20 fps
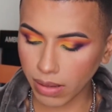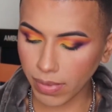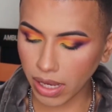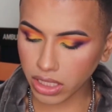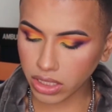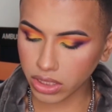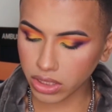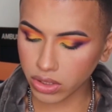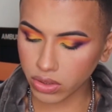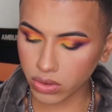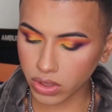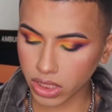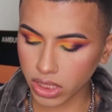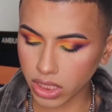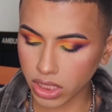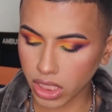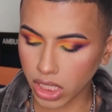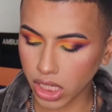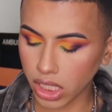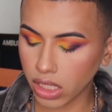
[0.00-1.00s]
I'm actually using
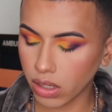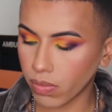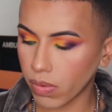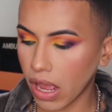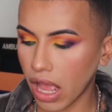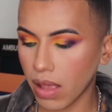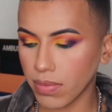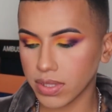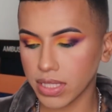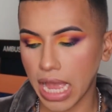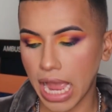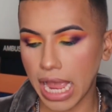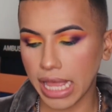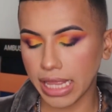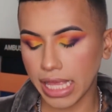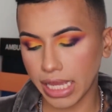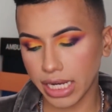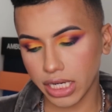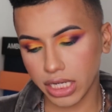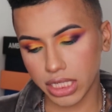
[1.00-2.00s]
Colourpop's
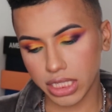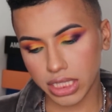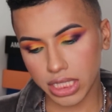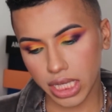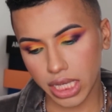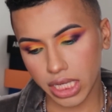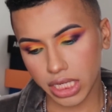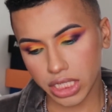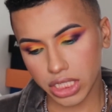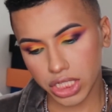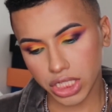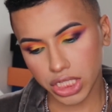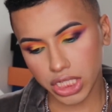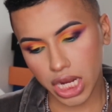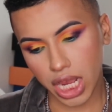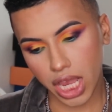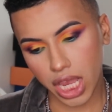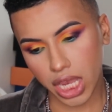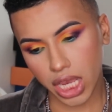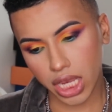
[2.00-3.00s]
eyeliners in
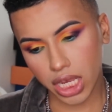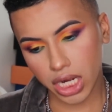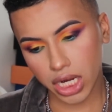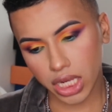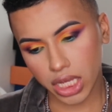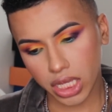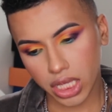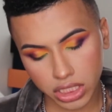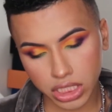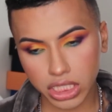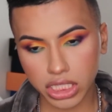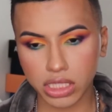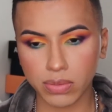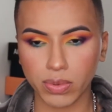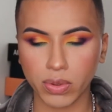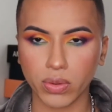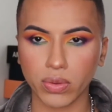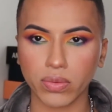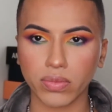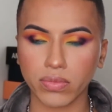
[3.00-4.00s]
shade
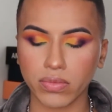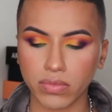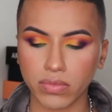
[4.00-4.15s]
Teaspoon.